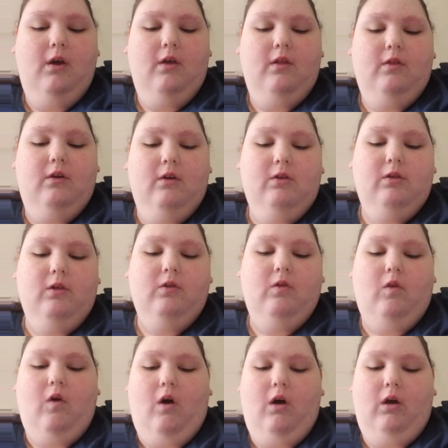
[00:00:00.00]
There is a
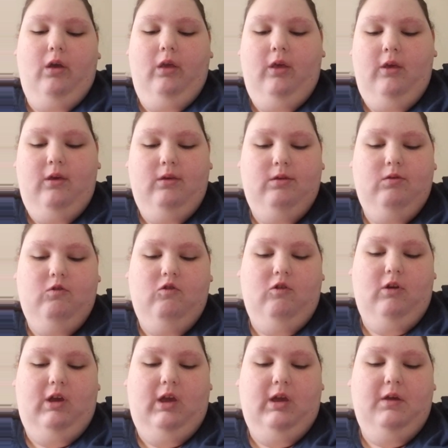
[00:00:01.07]
long
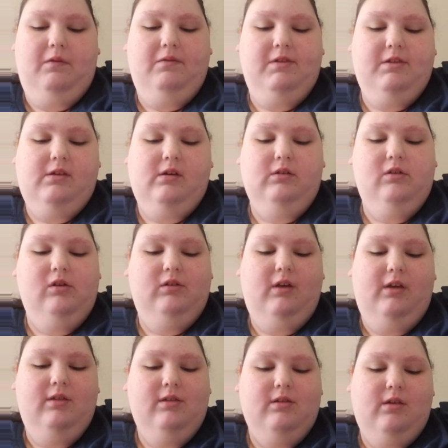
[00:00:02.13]
history of
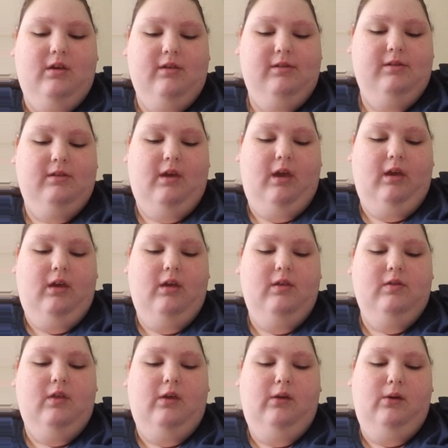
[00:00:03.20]
standardized testing
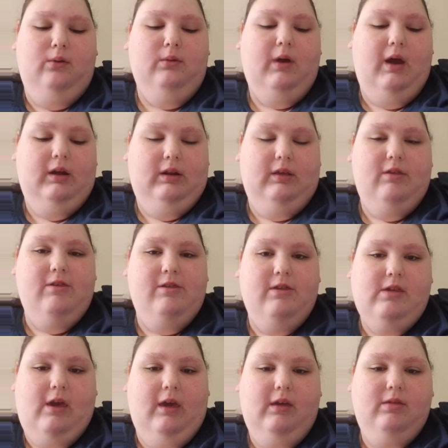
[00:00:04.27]
in the United
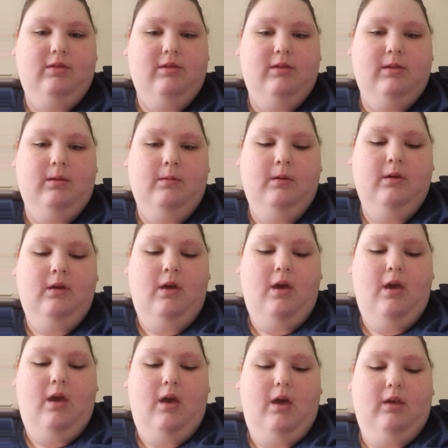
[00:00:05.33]
States,
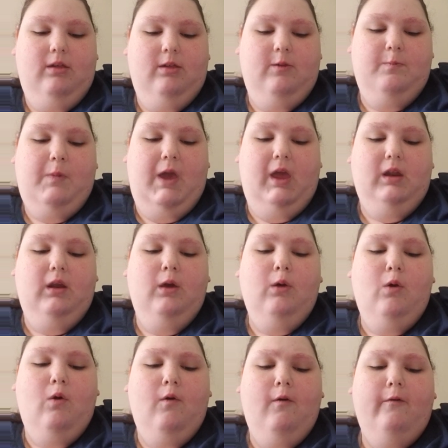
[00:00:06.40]
spanning
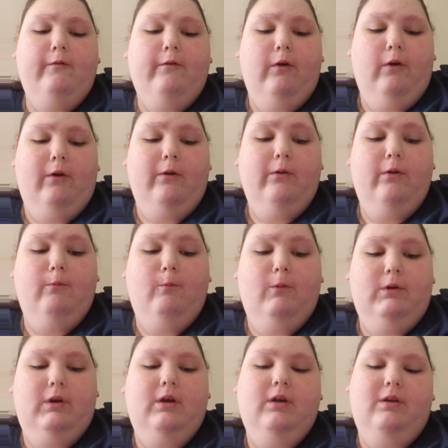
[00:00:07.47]
over
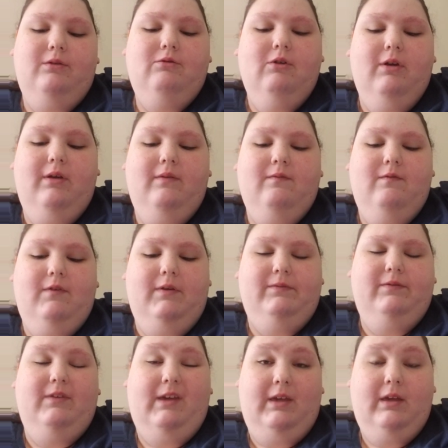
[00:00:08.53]

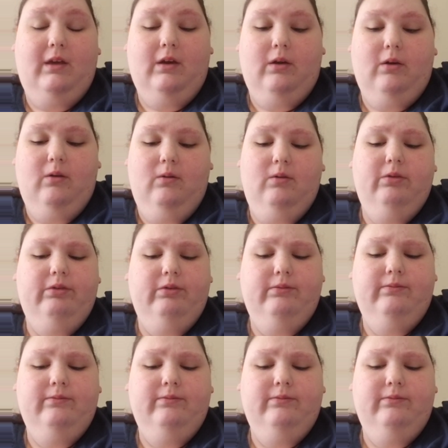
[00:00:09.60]
150 years.